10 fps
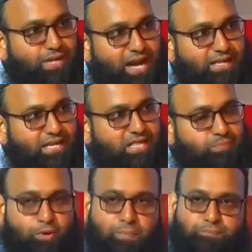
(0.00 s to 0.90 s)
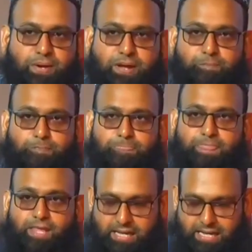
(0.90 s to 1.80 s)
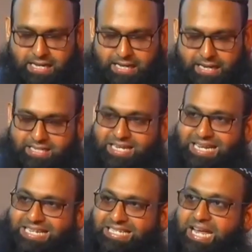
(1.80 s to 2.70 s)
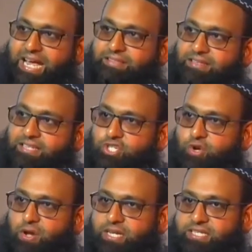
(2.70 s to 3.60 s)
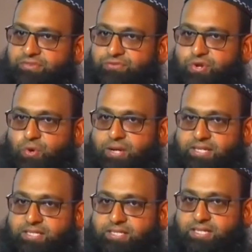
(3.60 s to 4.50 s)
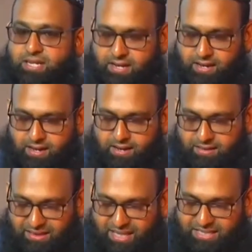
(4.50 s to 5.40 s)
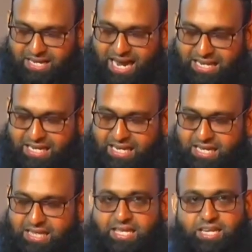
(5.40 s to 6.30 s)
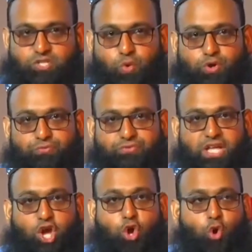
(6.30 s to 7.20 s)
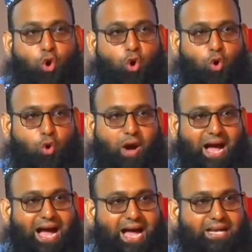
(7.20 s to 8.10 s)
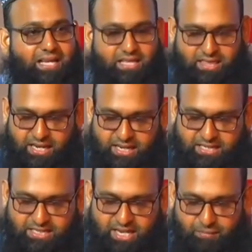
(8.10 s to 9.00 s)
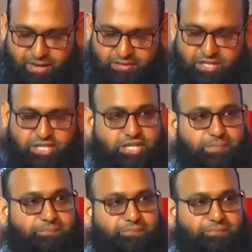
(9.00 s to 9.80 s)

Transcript: hadith proper, let us understand that the scholars have told us that this hadith is one of the core ahadith in Islamic tradition,